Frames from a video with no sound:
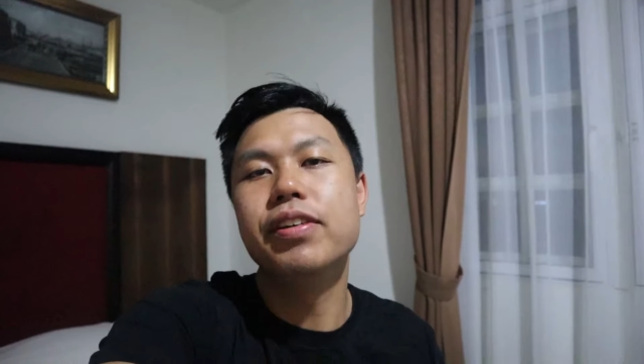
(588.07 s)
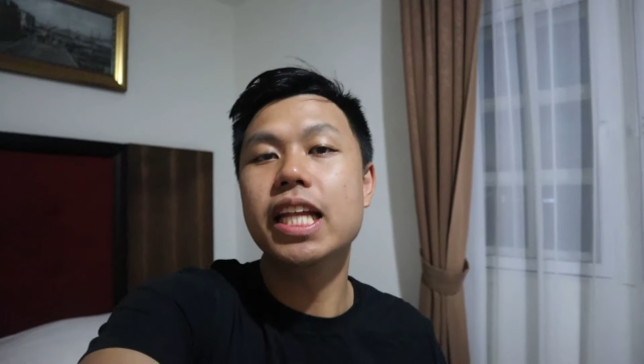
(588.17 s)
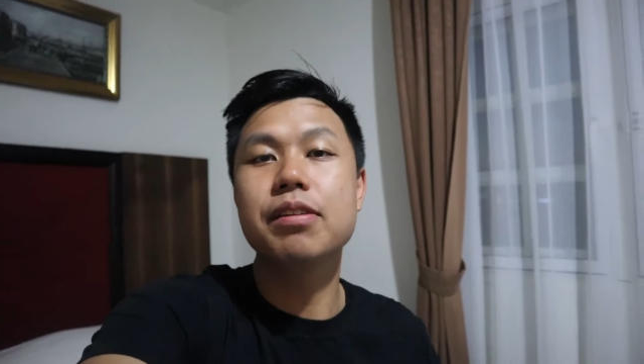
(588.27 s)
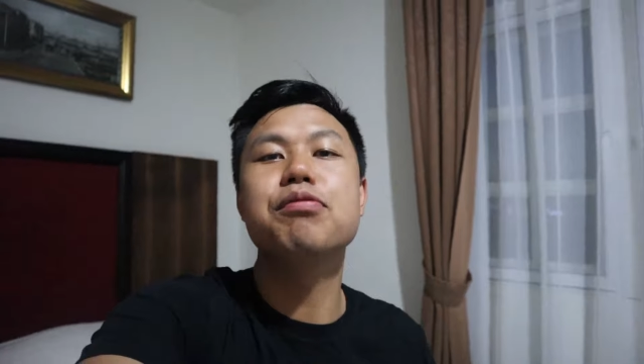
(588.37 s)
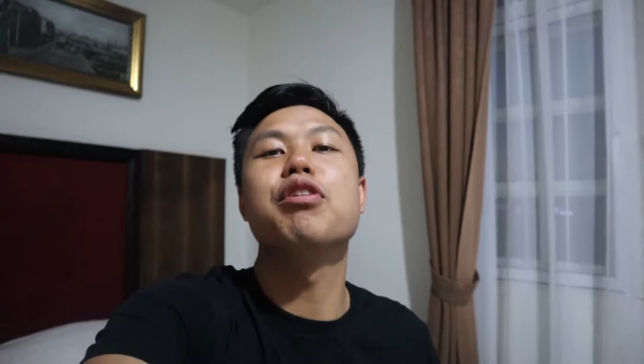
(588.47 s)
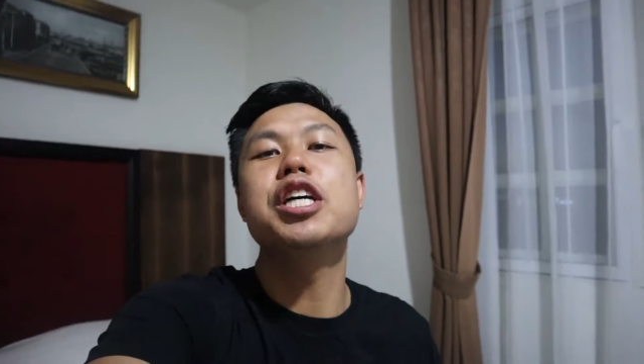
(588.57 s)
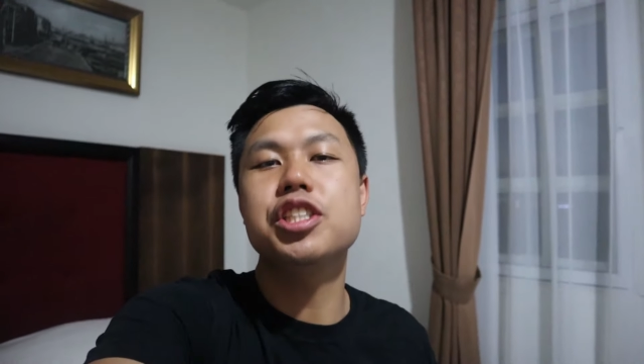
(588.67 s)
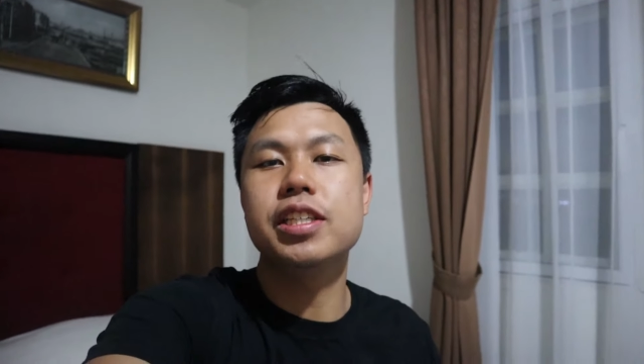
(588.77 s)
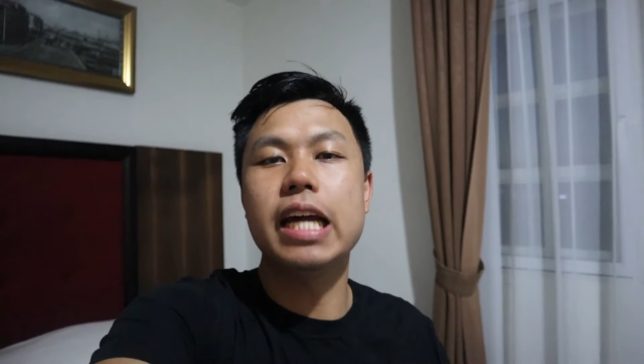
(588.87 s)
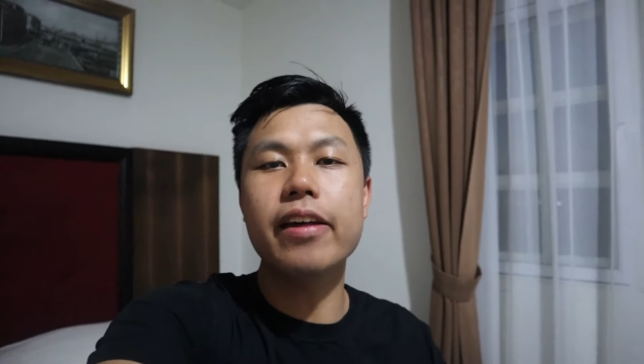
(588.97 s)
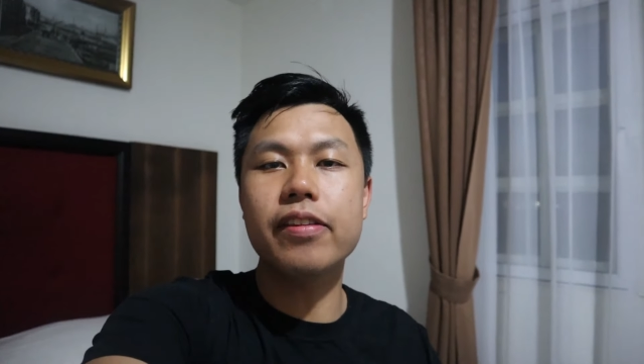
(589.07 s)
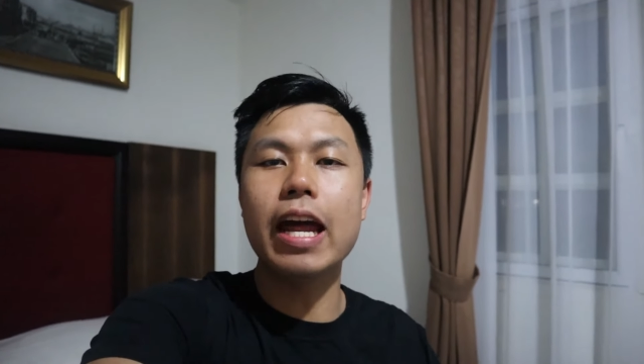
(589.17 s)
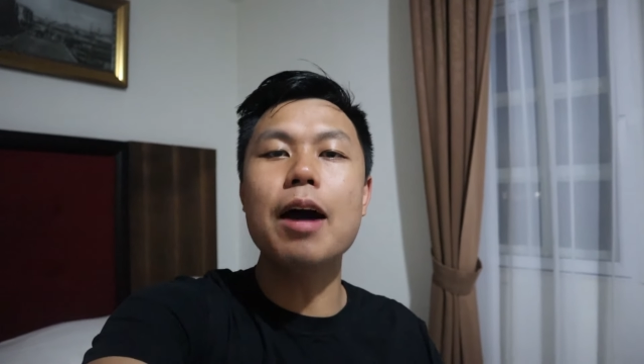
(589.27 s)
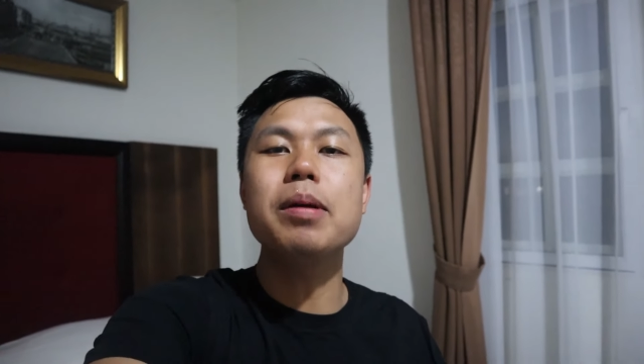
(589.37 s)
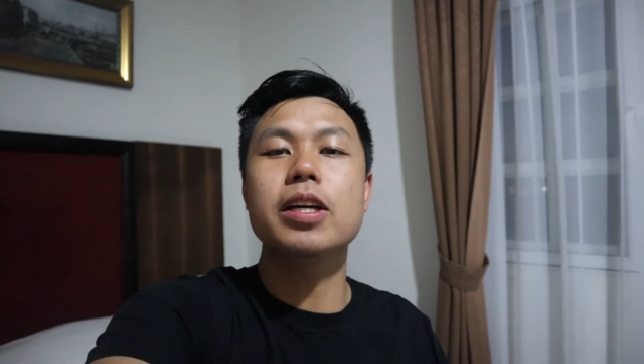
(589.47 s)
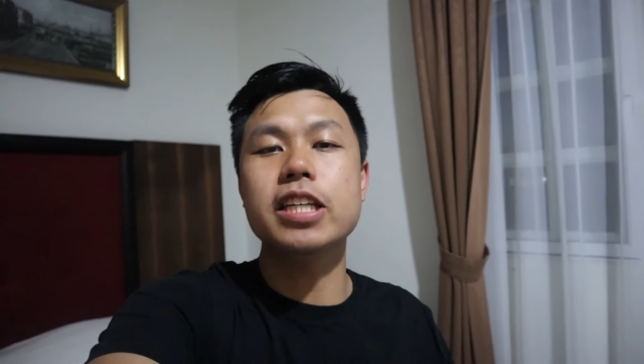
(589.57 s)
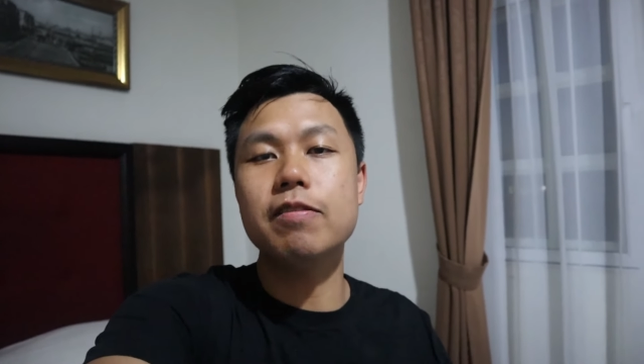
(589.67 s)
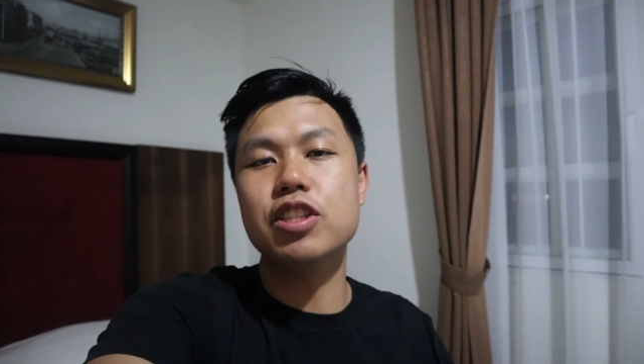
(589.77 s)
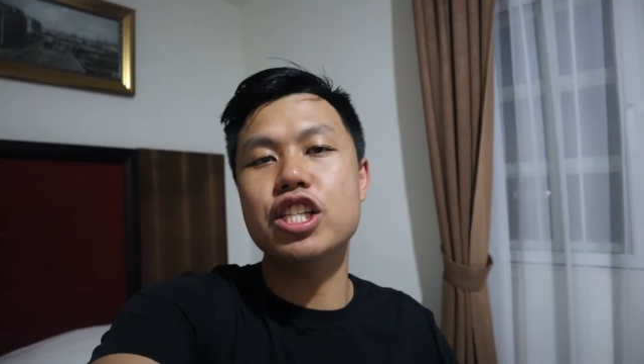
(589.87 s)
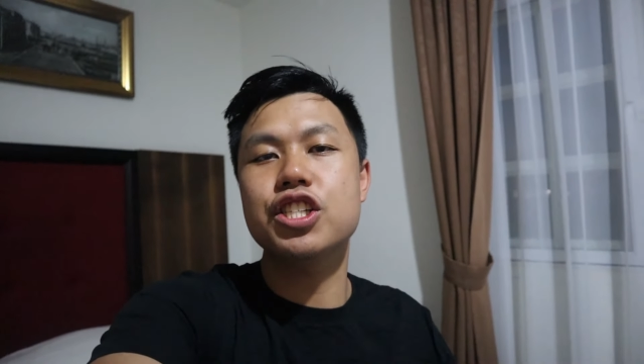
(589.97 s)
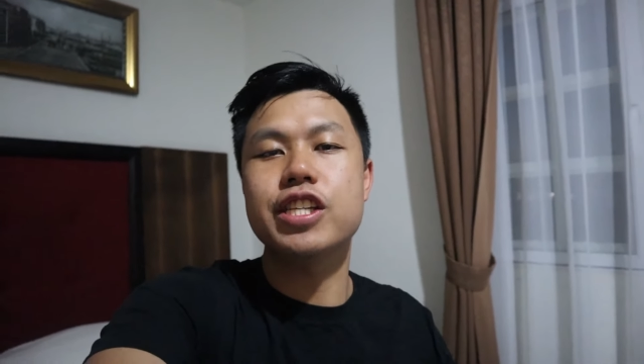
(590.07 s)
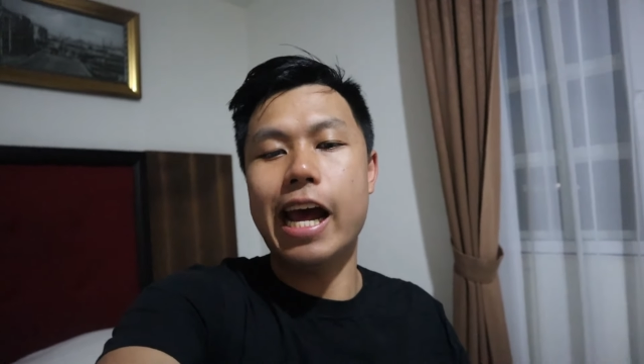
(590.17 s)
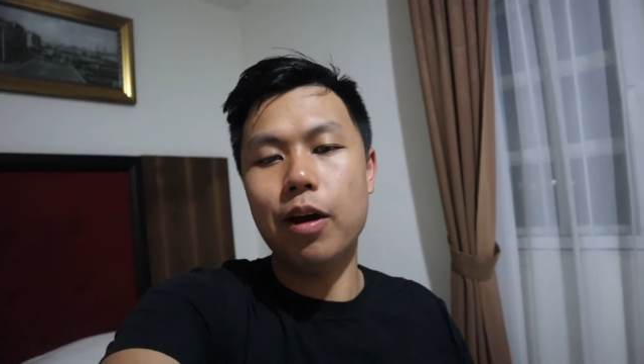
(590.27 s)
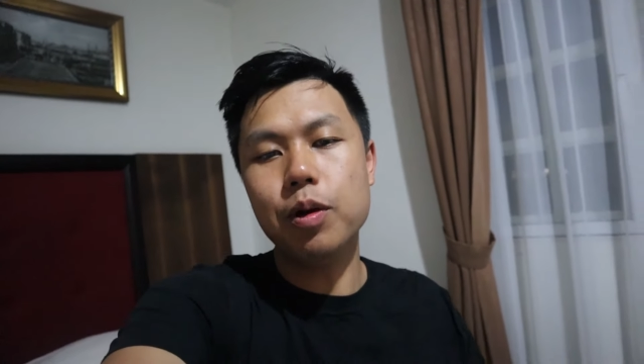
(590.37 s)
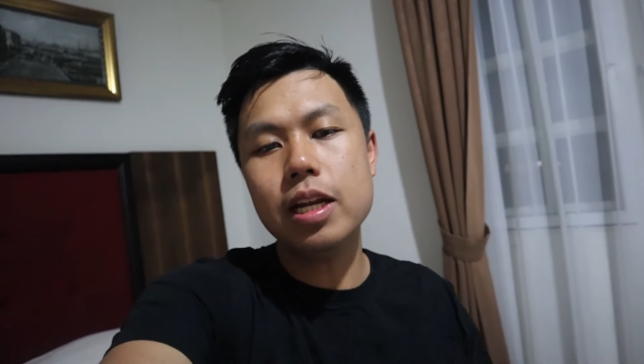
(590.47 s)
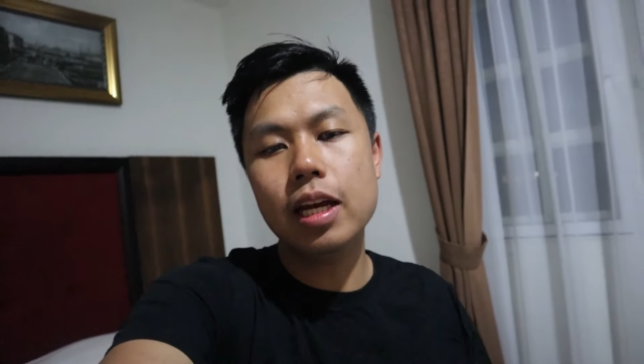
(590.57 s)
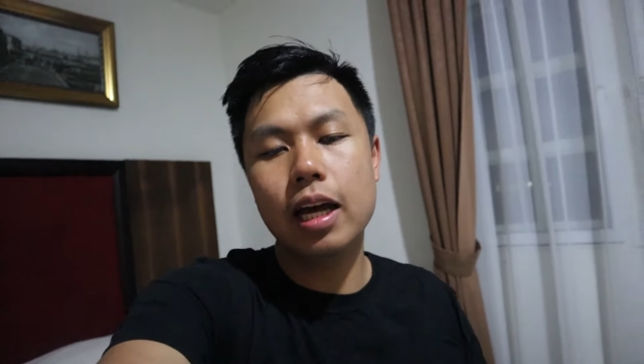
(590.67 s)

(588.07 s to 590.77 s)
feeling fresh to death now because I've just showered